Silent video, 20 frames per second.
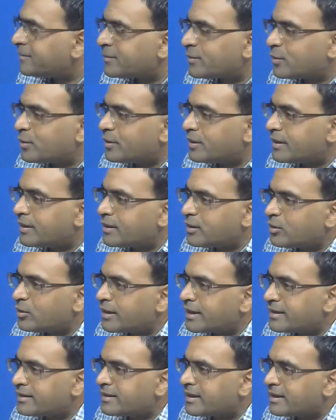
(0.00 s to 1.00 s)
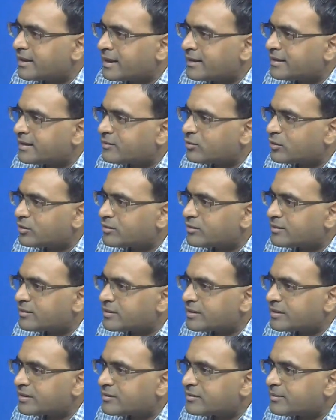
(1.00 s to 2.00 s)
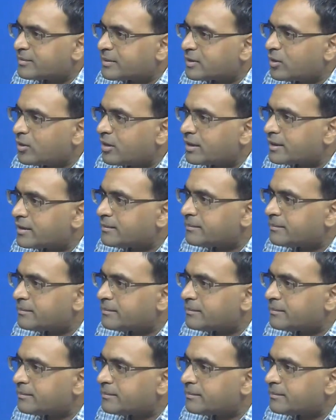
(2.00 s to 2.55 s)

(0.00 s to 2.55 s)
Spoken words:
you let that, and therefore it's a periodic